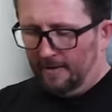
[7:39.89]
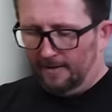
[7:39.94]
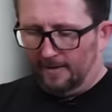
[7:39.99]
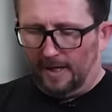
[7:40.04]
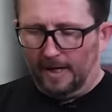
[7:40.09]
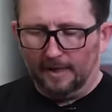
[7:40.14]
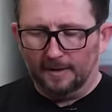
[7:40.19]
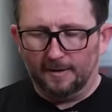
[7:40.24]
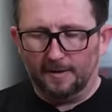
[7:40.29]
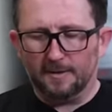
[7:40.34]

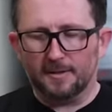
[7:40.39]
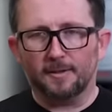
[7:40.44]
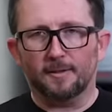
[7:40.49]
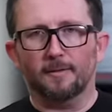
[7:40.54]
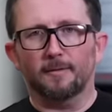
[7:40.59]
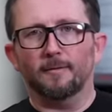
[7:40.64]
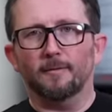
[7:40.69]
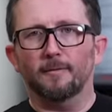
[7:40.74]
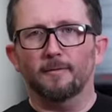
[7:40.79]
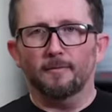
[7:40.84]
take this
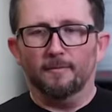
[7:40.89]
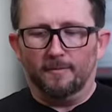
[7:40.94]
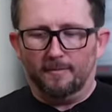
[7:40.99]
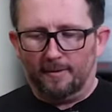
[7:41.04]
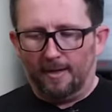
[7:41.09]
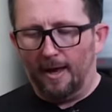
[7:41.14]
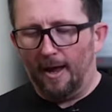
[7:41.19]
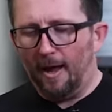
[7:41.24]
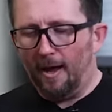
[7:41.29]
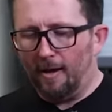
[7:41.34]

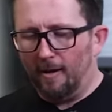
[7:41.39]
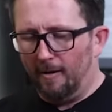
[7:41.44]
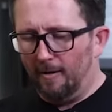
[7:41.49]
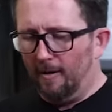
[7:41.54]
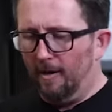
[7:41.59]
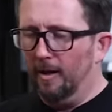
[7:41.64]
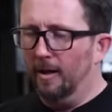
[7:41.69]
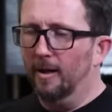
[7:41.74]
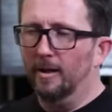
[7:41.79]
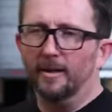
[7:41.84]

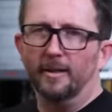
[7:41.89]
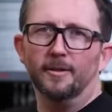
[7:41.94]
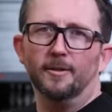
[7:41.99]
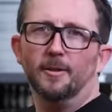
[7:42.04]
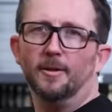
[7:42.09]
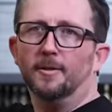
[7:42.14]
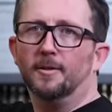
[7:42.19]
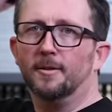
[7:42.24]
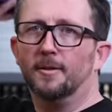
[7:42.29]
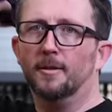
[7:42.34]
towel and
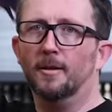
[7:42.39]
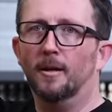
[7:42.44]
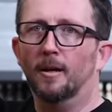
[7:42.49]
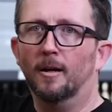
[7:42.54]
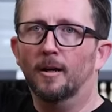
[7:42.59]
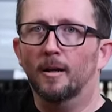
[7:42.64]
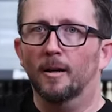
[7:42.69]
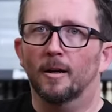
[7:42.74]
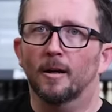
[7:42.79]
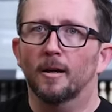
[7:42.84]
just
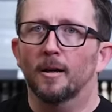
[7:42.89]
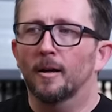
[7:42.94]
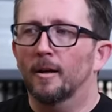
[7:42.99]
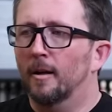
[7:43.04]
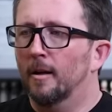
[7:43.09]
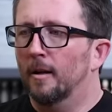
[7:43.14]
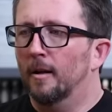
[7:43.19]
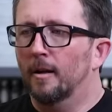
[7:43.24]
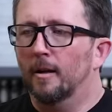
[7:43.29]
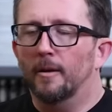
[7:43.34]

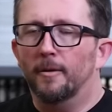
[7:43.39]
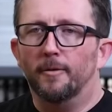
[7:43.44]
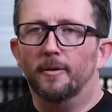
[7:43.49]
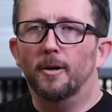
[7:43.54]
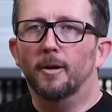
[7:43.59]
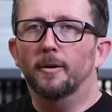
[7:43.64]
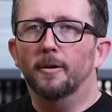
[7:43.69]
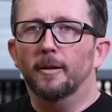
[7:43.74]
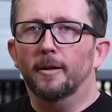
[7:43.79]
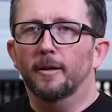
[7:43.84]

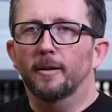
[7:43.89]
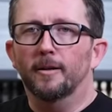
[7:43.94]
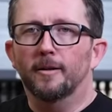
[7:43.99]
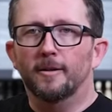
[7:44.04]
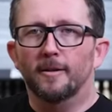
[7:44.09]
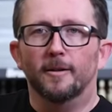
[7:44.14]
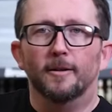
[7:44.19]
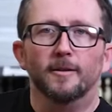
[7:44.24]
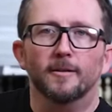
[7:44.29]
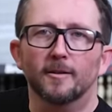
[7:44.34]
throw it.
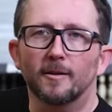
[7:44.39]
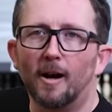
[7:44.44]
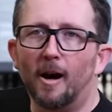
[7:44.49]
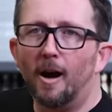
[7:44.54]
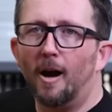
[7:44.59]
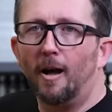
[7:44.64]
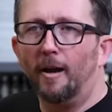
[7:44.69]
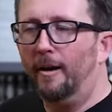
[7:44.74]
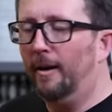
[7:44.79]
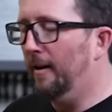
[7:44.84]
It's
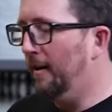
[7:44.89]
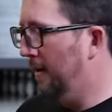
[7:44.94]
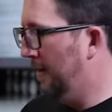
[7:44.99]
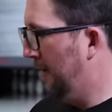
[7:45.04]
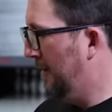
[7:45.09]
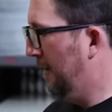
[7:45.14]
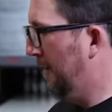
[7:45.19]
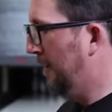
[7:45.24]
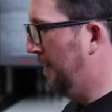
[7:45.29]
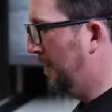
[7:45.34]
gone,
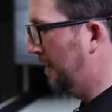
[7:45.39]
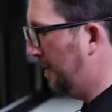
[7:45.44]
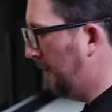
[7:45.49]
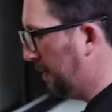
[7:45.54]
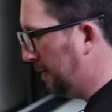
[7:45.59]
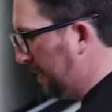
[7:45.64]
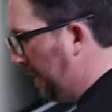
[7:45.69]
no